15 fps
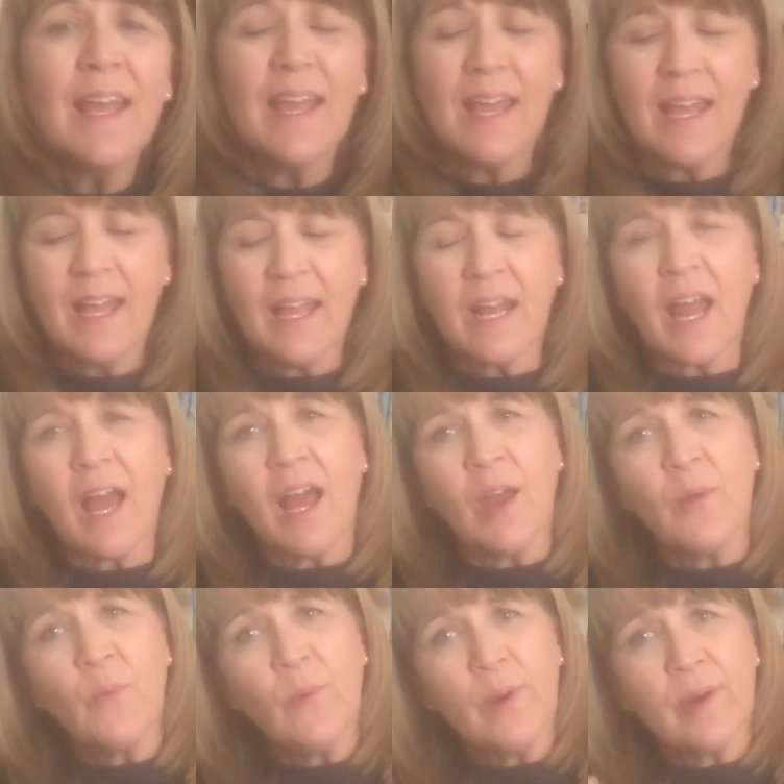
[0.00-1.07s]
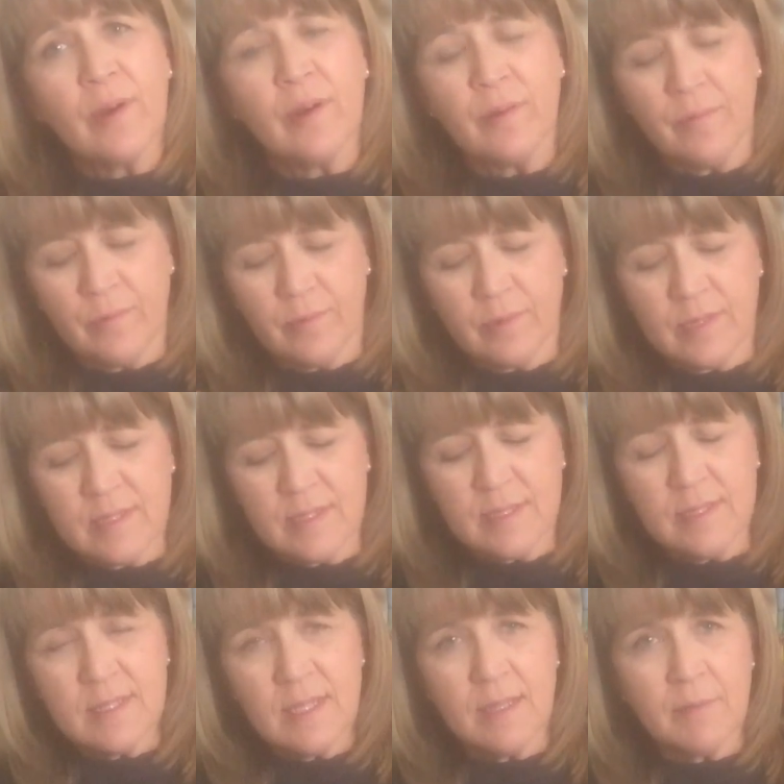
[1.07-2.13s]
and this
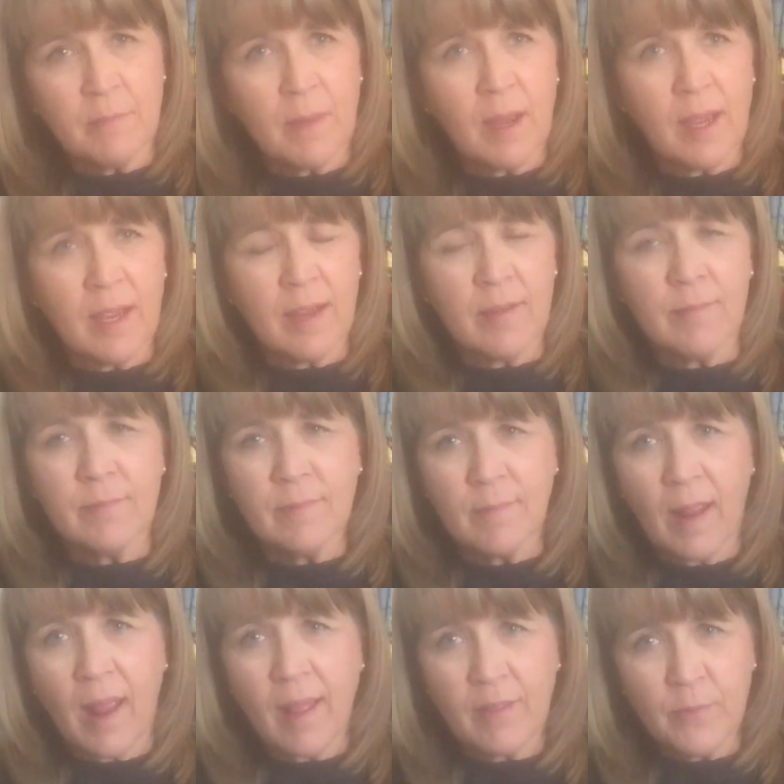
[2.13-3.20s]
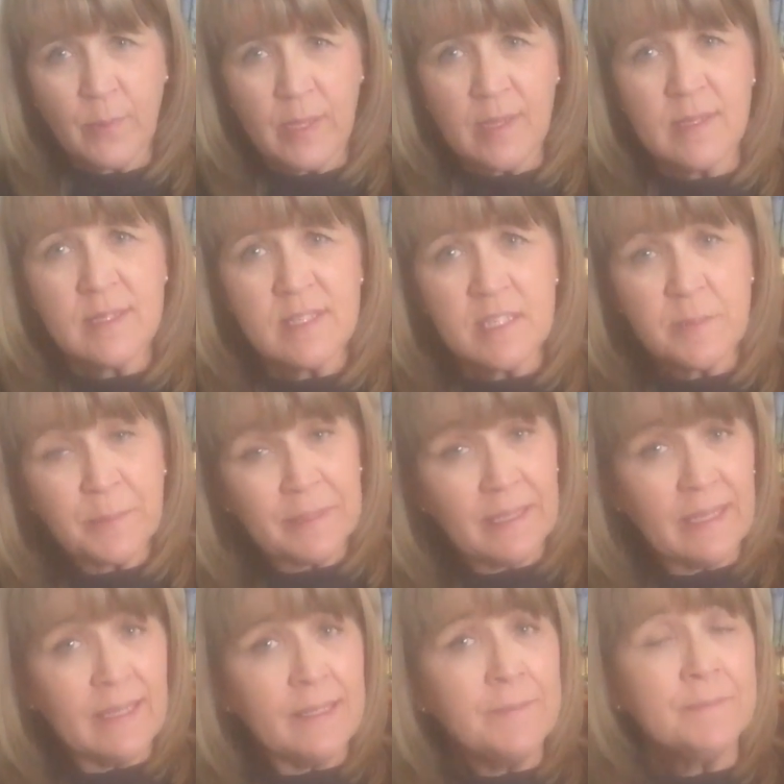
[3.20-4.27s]
is in my Halloween
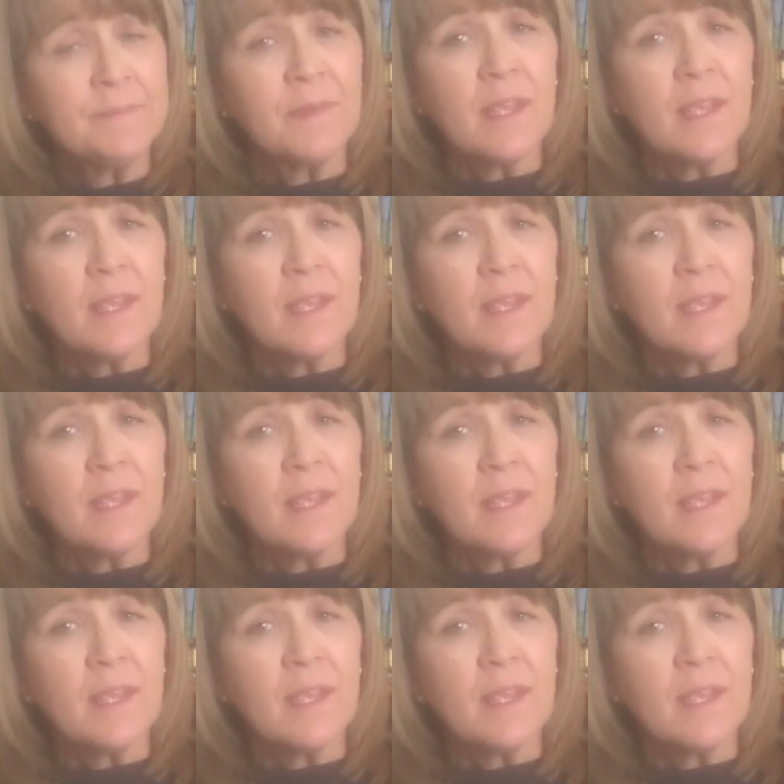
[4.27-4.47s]
display,